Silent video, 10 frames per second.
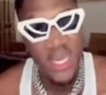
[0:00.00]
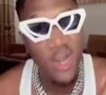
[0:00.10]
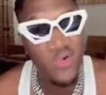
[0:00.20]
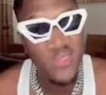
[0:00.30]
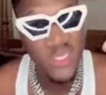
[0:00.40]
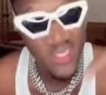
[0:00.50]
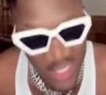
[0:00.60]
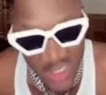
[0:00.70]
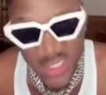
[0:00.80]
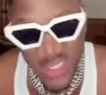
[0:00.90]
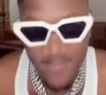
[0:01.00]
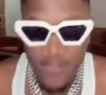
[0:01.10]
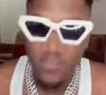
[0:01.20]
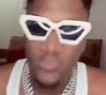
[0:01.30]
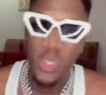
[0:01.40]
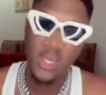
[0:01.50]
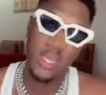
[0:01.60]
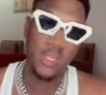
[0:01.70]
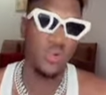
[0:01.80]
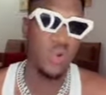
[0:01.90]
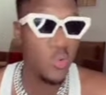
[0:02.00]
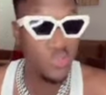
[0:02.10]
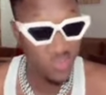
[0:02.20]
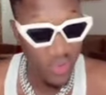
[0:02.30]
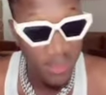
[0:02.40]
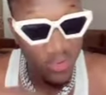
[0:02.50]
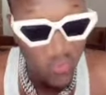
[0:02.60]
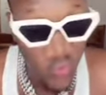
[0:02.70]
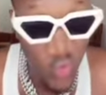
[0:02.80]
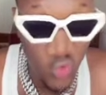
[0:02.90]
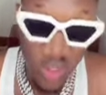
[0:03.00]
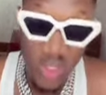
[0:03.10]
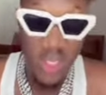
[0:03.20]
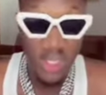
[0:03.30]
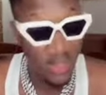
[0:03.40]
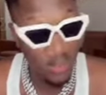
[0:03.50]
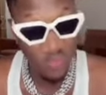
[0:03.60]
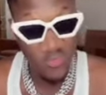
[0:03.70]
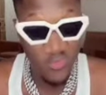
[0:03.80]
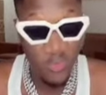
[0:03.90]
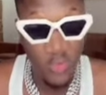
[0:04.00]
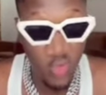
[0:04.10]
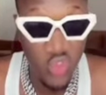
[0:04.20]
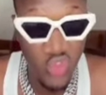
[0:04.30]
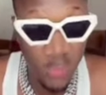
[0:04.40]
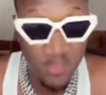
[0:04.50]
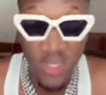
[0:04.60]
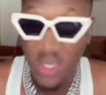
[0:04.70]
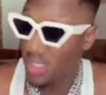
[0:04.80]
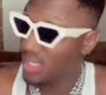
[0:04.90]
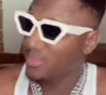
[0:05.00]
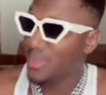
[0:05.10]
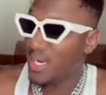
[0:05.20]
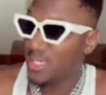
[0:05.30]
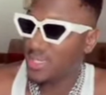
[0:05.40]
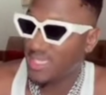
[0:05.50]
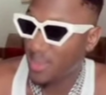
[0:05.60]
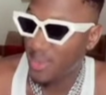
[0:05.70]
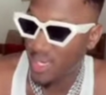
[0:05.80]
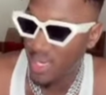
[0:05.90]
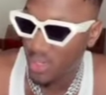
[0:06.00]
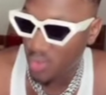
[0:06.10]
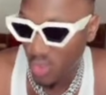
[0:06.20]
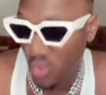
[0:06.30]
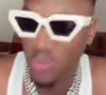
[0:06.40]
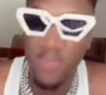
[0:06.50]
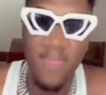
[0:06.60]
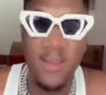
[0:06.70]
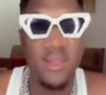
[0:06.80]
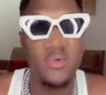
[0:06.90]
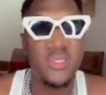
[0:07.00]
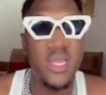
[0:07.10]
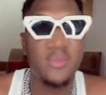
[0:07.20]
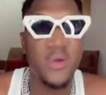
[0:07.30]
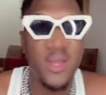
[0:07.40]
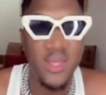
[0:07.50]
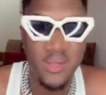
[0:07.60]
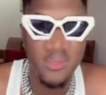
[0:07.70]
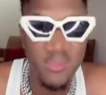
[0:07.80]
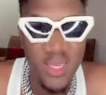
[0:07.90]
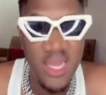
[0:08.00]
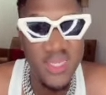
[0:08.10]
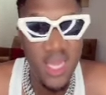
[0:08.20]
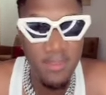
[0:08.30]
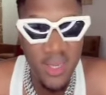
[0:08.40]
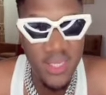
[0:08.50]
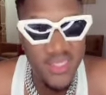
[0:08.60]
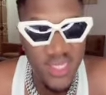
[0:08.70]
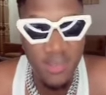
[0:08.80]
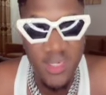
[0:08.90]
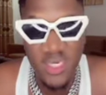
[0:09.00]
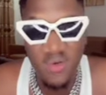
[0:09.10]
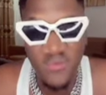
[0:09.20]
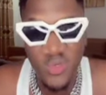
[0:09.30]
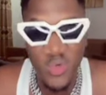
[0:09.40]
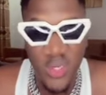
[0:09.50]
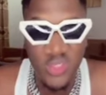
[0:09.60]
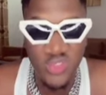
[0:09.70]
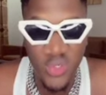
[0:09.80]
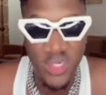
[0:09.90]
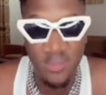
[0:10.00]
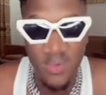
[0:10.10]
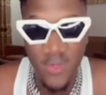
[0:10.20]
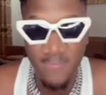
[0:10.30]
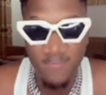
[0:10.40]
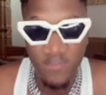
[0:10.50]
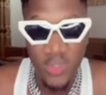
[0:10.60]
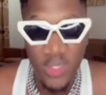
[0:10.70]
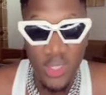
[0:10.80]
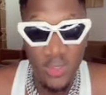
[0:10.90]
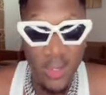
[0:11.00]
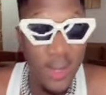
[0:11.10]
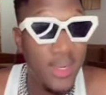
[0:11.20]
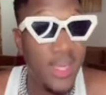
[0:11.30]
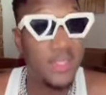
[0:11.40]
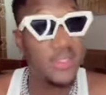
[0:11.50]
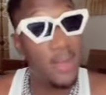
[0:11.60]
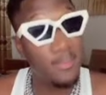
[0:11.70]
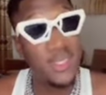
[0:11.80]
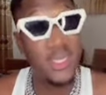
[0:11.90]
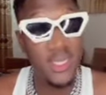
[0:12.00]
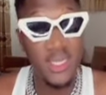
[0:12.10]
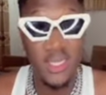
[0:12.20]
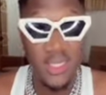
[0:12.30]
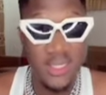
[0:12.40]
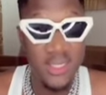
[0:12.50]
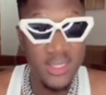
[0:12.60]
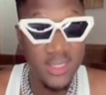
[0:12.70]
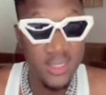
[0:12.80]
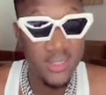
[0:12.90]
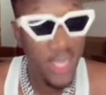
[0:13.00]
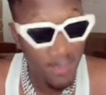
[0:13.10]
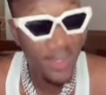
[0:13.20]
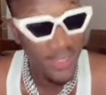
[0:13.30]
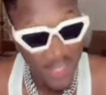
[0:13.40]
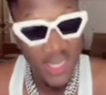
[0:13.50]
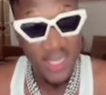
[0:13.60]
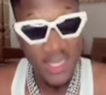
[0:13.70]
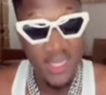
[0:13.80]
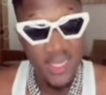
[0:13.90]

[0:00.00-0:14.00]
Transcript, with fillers: I was at Salis. Like, you know, I was grabbing food. The madam for for utchop. I ain't be na koto. Like it was like boy, boy last time being in Sambadi la video enjoy can boy. You know, I'm like, Sambadi? Sambadi?